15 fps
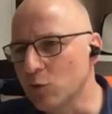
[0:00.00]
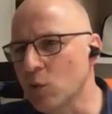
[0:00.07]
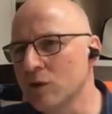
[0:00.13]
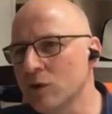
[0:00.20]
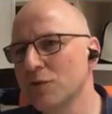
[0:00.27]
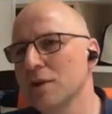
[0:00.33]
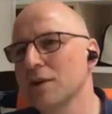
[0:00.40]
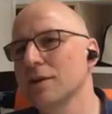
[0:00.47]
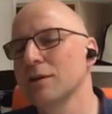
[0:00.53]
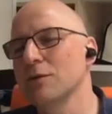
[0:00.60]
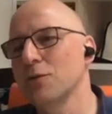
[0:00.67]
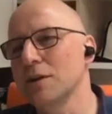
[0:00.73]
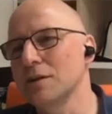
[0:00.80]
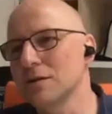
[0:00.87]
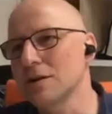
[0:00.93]
When
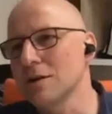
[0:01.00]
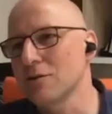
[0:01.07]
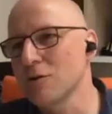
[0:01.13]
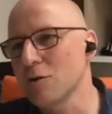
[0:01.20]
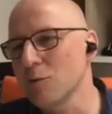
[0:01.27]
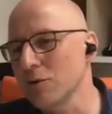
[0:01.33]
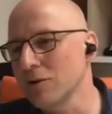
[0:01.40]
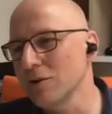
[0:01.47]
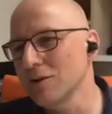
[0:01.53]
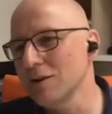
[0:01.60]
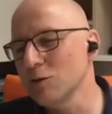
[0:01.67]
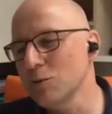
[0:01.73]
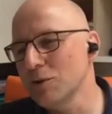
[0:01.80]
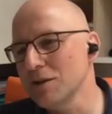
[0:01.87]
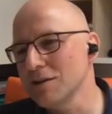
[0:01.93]
things clear up a
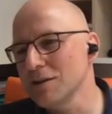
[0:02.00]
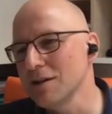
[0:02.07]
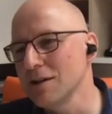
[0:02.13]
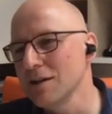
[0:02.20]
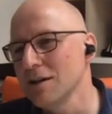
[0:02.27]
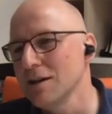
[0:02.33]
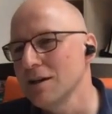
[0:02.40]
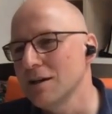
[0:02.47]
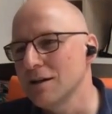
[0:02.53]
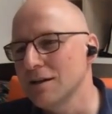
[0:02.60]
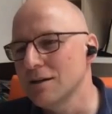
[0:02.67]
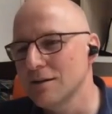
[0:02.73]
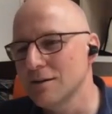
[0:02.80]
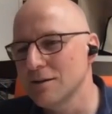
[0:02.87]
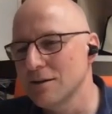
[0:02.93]
little bit,
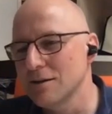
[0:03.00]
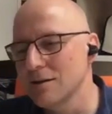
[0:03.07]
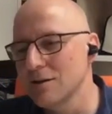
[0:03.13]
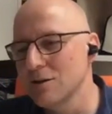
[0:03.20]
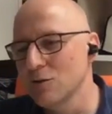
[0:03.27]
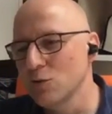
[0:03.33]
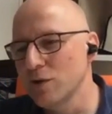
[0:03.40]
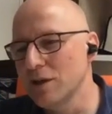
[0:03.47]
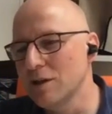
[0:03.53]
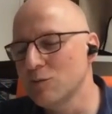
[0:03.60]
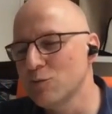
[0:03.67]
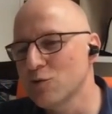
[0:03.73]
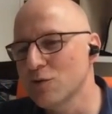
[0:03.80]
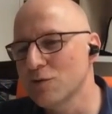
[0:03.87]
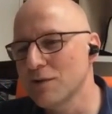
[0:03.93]
we
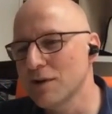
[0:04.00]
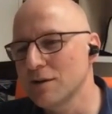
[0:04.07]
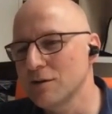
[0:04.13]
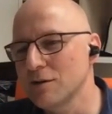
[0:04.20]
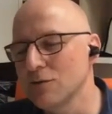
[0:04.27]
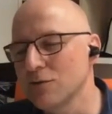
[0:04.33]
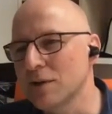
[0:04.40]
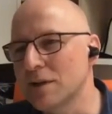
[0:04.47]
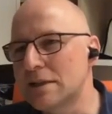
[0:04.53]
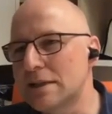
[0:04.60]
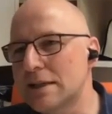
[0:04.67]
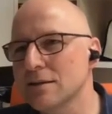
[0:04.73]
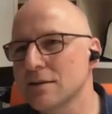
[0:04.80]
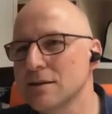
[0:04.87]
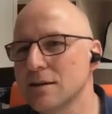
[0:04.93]
can provide a
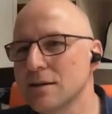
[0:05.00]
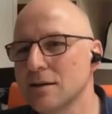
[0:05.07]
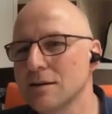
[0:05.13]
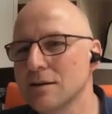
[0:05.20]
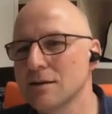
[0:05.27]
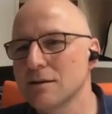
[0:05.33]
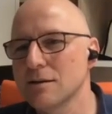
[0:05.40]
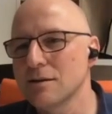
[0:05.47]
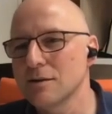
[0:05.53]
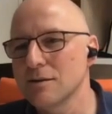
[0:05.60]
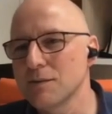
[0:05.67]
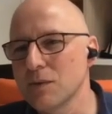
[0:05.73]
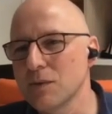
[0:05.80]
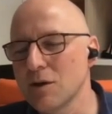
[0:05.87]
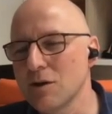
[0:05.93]
fantastic
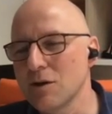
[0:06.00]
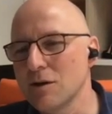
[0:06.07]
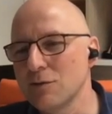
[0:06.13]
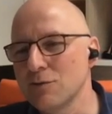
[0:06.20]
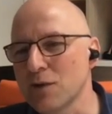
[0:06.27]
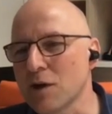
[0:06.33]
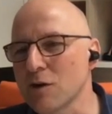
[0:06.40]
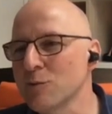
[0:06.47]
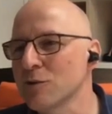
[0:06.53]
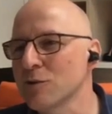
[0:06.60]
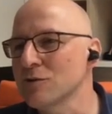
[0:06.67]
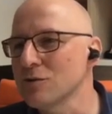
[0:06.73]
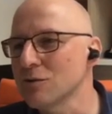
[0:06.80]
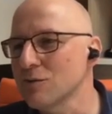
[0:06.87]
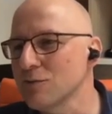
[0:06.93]

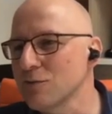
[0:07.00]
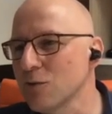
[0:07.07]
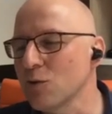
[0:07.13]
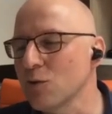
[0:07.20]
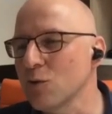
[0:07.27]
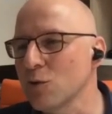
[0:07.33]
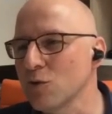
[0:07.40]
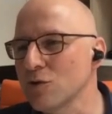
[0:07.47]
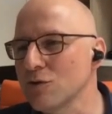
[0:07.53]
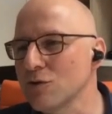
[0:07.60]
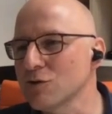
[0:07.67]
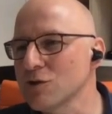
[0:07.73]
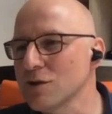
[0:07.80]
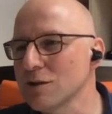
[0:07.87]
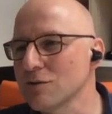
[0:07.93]
environment for your
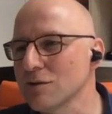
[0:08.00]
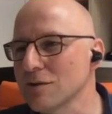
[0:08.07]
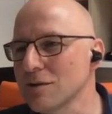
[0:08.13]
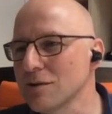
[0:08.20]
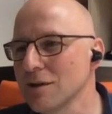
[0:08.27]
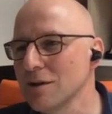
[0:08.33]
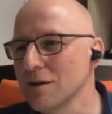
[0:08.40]
children